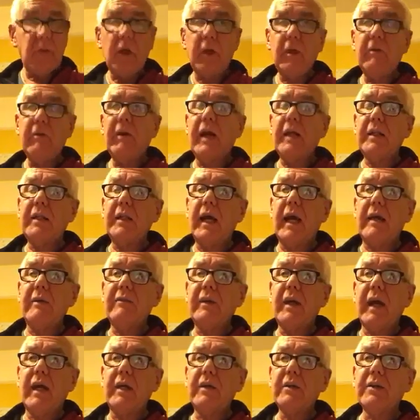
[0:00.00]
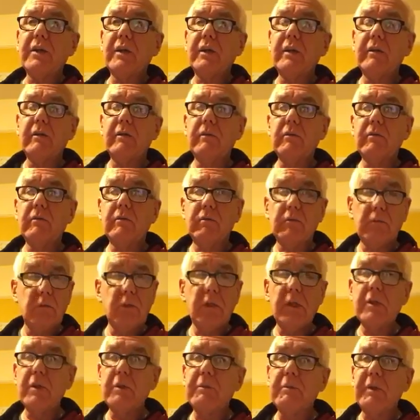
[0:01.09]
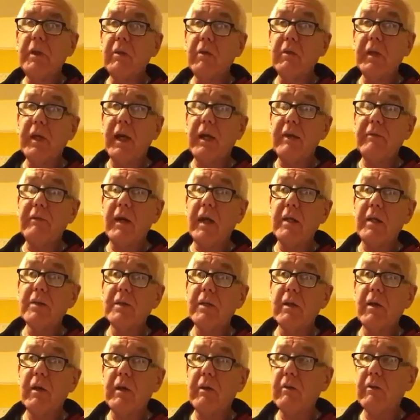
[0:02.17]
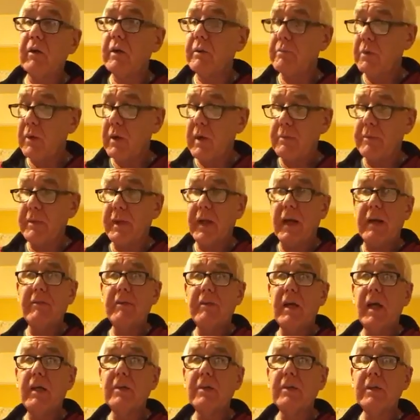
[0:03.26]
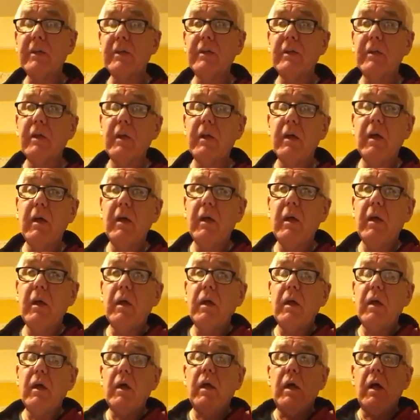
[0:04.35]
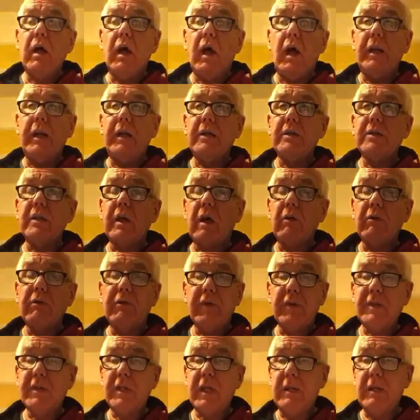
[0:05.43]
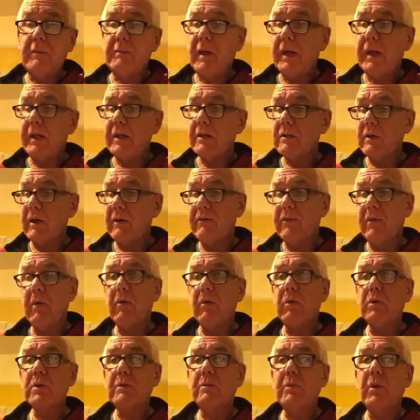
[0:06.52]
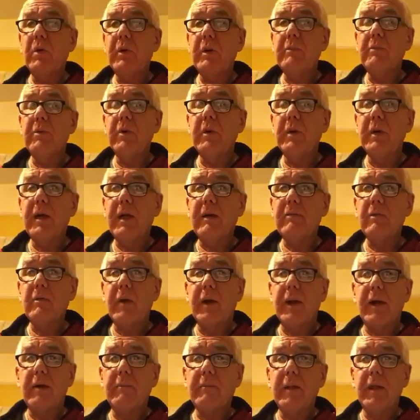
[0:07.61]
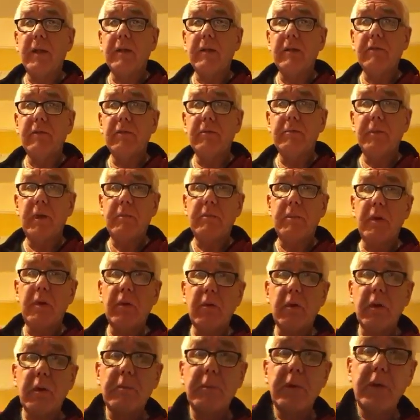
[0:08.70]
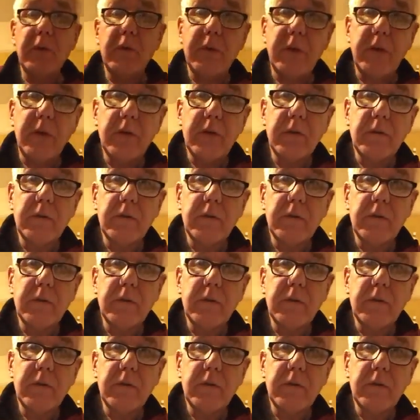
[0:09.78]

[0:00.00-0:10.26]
You've had the aviation. Did you bid on the aviation earlier on? I put up an aviation and it sold for silly money. So I thought, what's the point in putting another one up then if people are not going to bid on it?